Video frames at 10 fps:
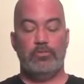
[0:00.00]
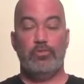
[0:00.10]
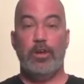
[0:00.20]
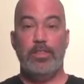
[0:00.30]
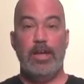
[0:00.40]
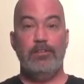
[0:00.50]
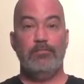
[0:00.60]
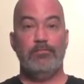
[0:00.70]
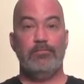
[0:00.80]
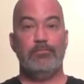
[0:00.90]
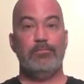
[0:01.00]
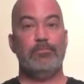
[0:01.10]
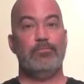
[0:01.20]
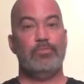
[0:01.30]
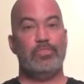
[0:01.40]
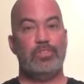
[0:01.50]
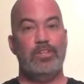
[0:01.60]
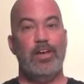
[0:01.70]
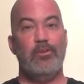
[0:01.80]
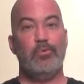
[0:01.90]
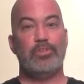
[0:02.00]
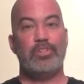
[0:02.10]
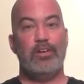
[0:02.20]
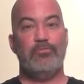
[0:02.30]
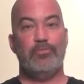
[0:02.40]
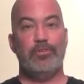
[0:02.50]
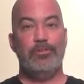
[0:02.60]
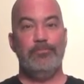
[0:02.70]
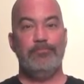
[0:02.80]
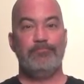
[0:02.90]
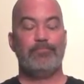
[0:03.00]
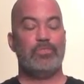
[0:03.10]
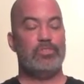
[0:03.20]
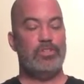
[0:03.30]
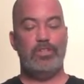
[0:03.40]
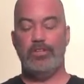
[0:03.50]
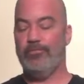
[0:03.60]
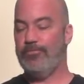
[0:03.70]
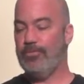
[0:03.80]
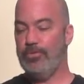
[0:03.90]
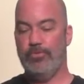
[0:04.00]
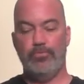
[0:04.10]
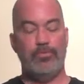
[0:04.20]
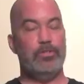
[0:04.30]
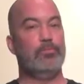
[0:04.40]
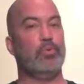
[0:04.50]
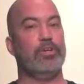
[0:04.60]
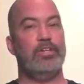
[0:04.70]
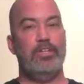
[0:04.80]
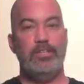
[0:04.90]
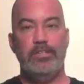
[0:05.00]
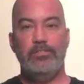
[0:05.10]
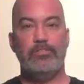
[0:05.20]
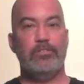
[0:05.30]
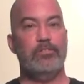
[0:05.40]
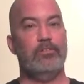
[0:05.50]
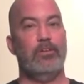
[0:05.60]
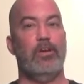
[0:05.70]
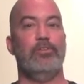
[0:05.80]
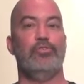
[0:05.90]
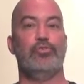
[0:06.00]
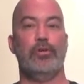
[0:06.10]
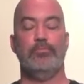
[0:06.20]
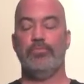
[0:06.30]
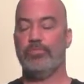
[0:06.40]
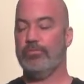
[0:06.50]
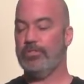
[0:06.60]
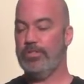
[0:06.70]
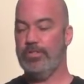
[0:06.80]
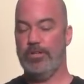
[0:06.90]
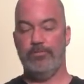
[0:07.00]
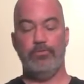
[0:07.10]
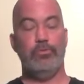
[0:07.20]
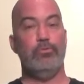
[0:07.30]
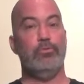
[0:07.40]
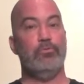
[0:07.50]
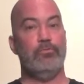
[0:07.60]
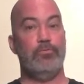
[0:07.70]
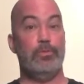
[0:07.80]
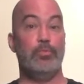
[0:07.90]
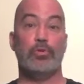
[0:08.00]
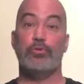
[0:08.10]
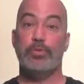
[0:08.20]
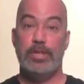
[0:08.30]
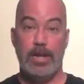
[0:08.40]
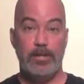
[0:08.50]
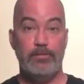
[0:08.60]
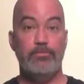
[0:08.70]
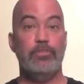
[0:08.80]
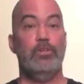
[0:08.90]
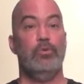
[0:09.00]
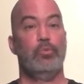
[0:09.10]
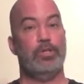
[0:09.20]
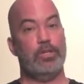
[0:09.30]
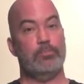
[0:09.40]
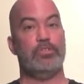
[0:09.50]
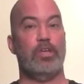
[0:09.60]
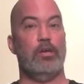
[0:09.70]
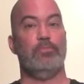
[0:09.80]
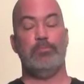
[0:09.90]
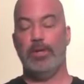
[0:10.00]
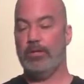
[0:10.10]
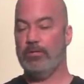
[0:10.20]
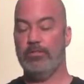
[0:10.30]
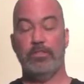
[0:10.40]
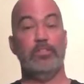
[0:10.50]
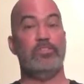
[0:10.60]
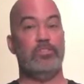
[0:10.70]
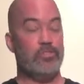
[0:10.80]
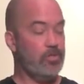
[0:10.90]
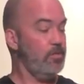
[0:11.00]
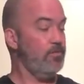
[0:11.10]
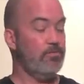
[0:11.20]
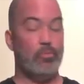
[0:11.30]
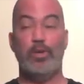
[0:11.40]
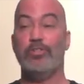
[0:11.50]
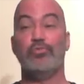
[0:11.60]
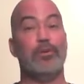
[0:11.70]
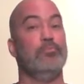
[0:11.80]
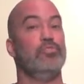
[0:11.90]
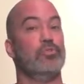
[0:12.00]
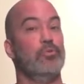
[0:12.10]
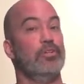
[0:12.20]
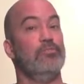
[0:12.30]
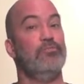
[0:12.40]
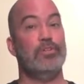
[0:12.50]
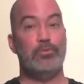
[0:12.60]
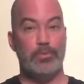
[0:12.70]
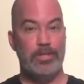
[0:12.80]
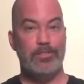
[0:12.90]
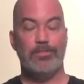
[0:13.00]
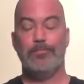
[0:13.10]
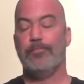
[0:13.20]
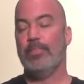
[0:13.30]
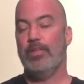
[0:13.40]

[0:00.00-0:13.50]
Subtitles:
Try that, see how it works out for you. See if you feel more at ease on your drums. See if you feel more creative when it comes time to make the decision of what drums you're going to fill with.